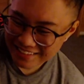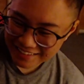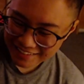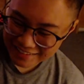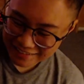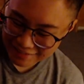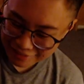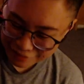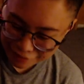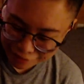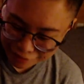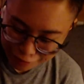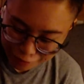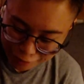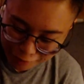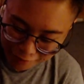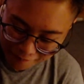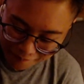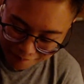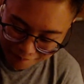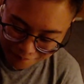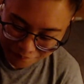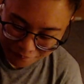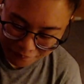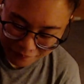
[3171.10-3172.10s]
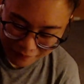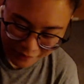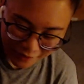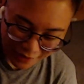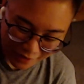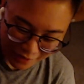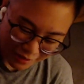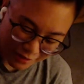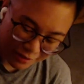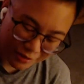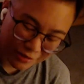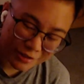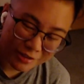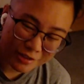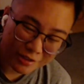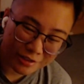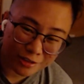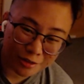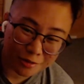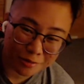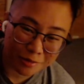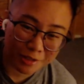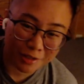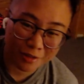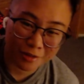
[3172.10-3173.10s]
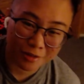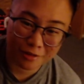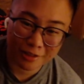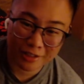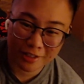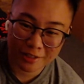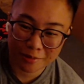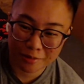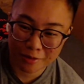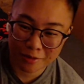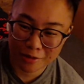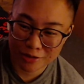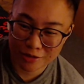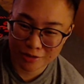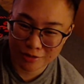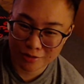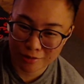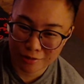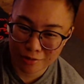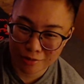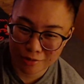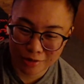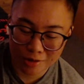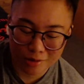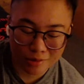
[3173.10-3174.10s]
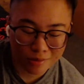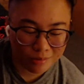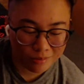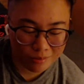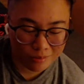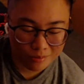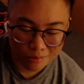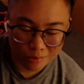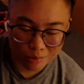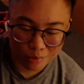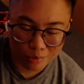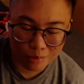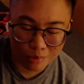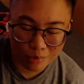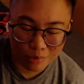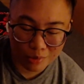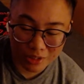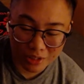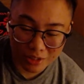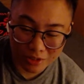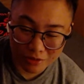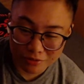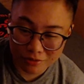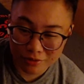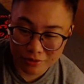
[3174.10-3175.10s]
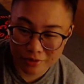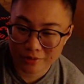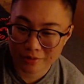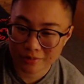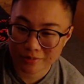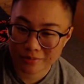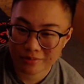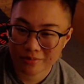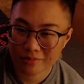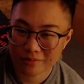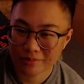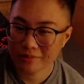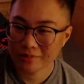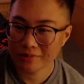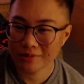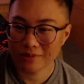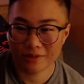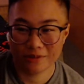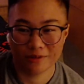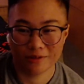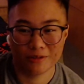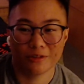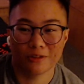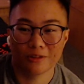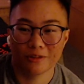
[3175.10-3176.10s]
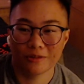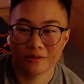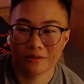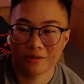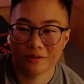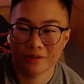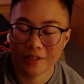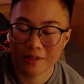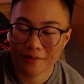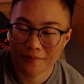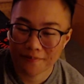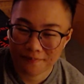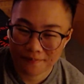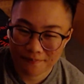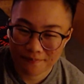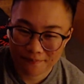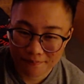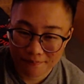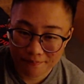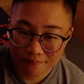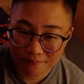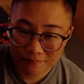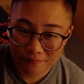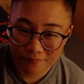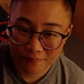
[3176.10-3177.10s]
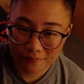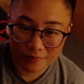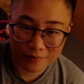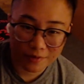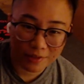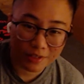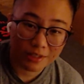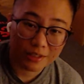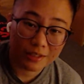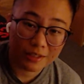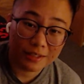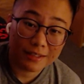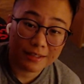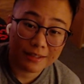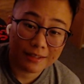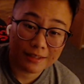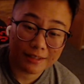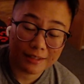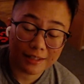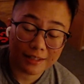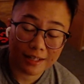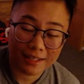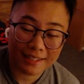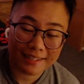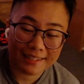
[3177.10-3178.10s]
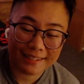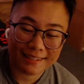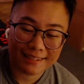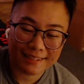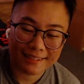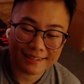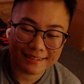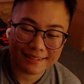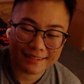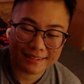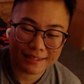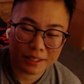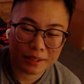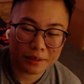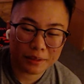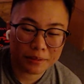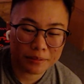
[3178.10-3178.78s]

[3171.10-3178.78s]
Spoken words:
So I'll see you tomorrow, okay, Marshall, or whenever. Okay, good night.